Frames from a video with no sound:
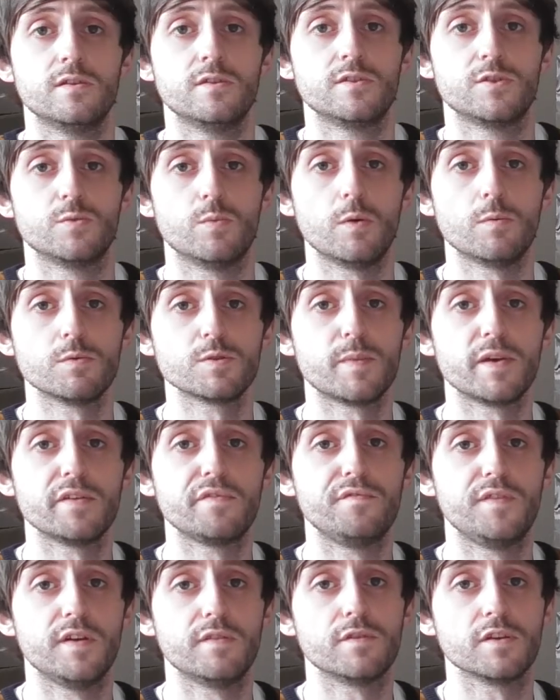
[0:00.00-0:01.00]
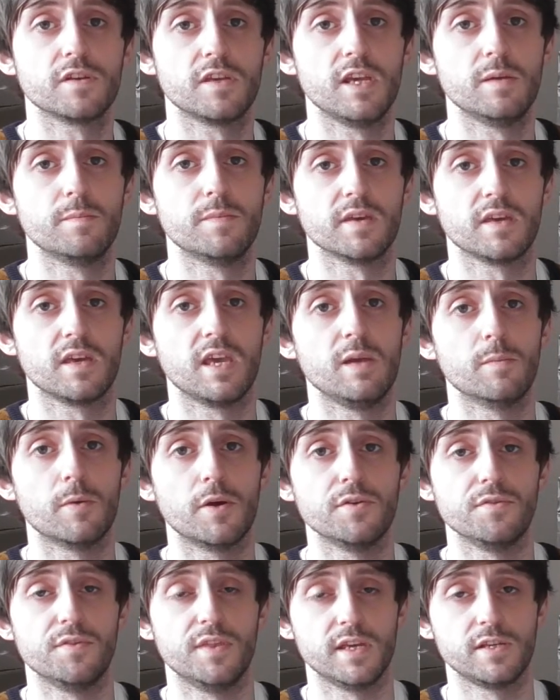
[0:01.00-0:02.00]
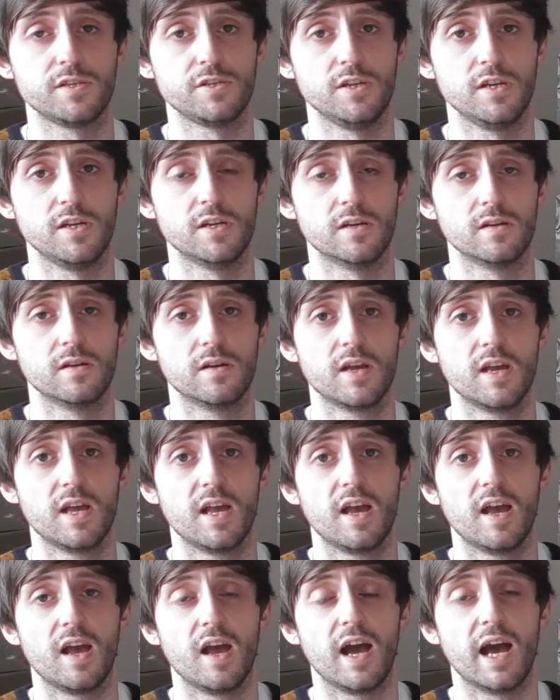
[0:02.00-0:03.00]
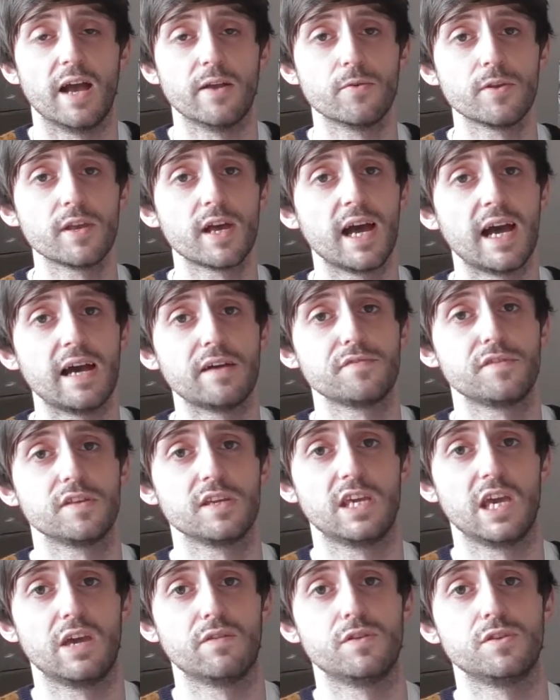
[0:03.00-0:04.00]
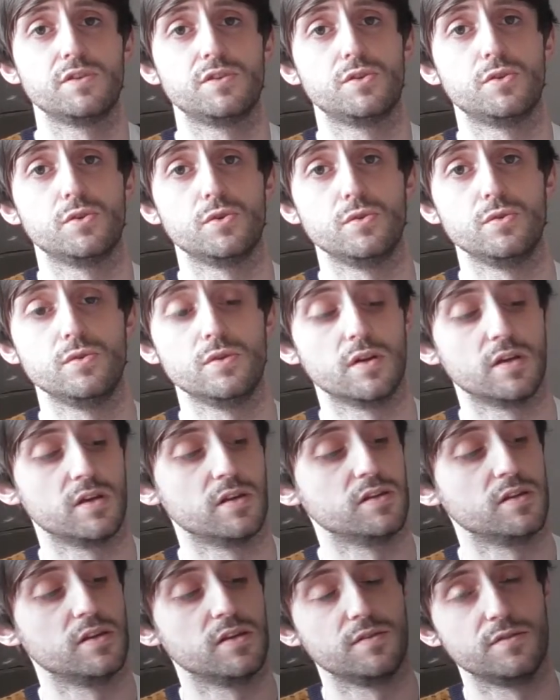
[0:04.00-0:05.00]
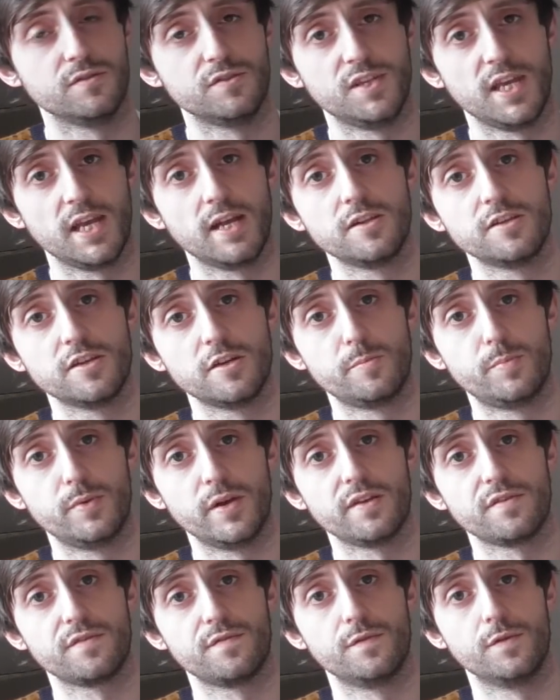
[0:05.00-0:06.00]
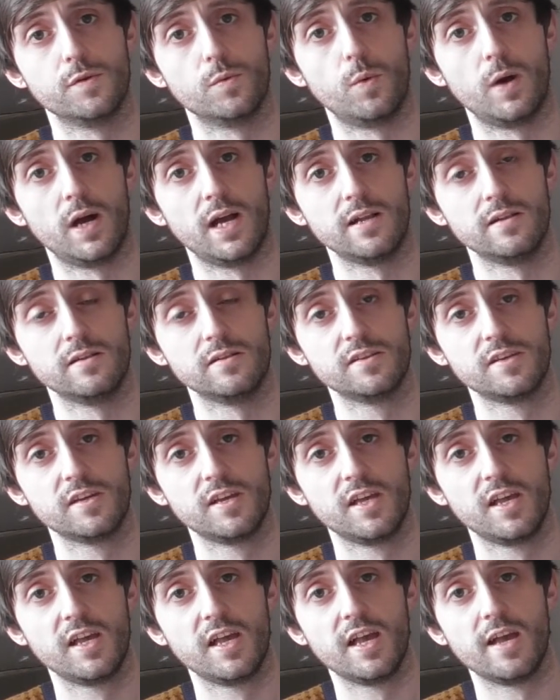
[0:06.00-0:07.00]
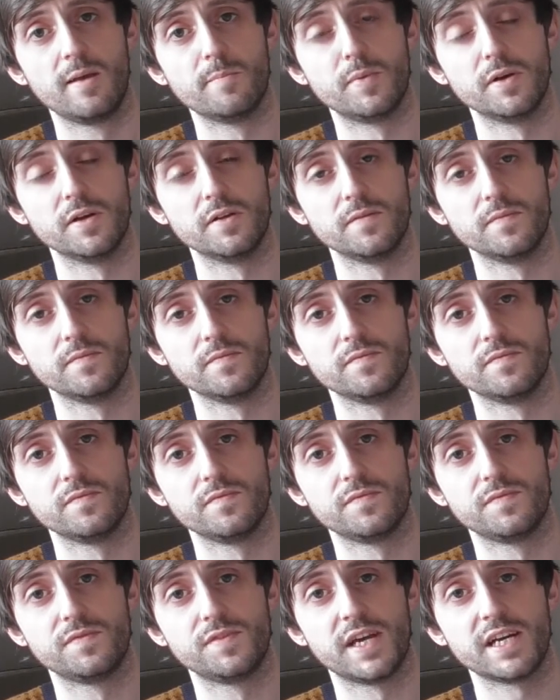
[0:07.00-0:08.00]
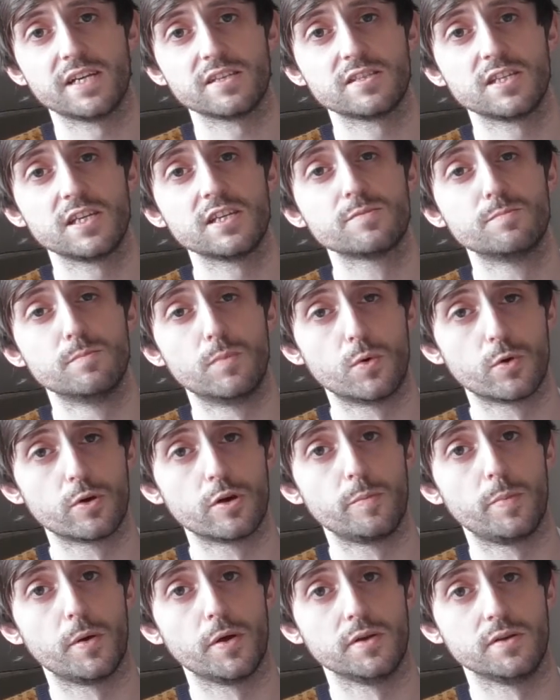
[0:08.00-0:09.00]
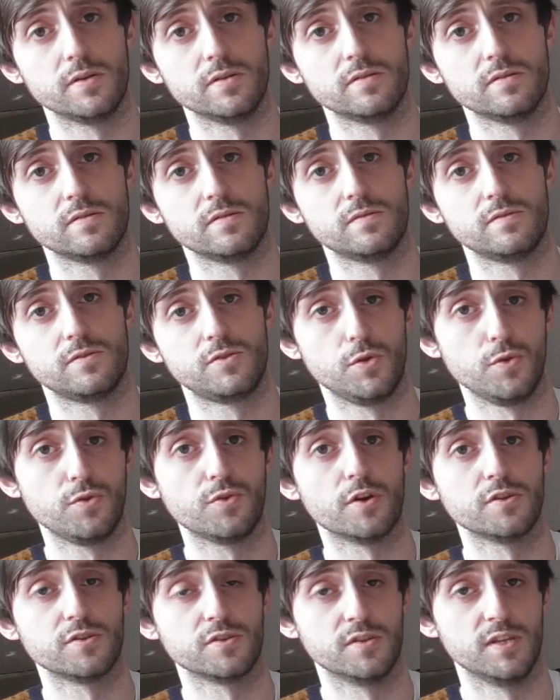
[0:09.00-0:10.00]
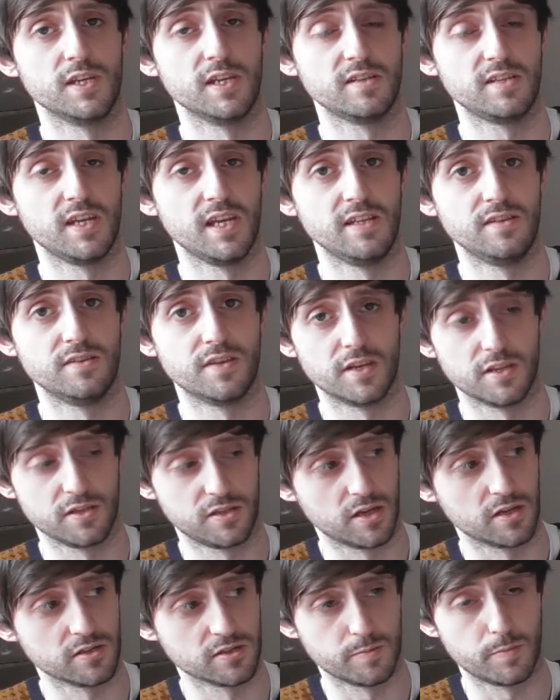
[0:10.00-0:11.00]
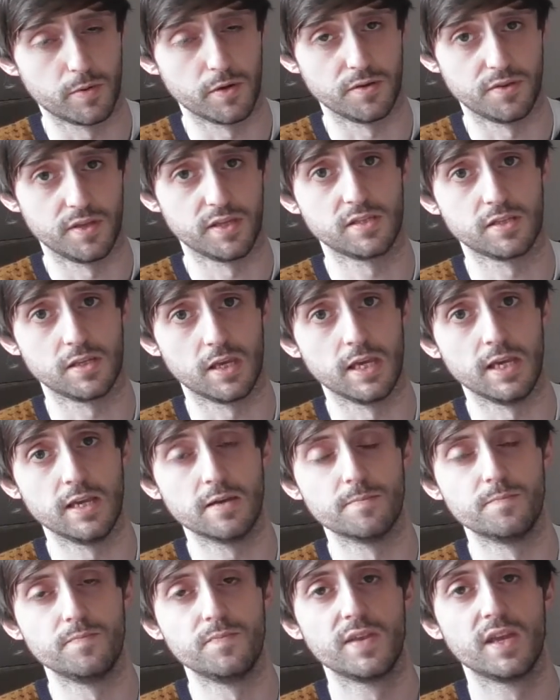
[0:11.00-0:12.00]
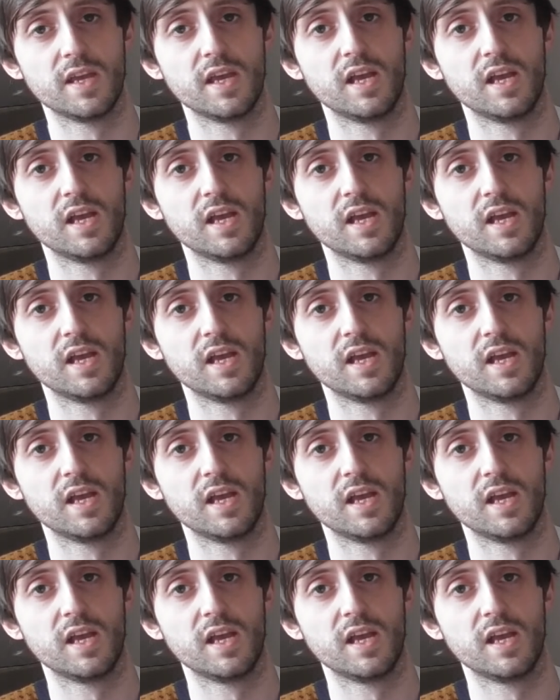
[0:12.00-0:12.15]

So what was my favourite game that came out this year? I'm going to have to give it to Zelda Breath of the Wild. But that says more about 2018 than it does about this game.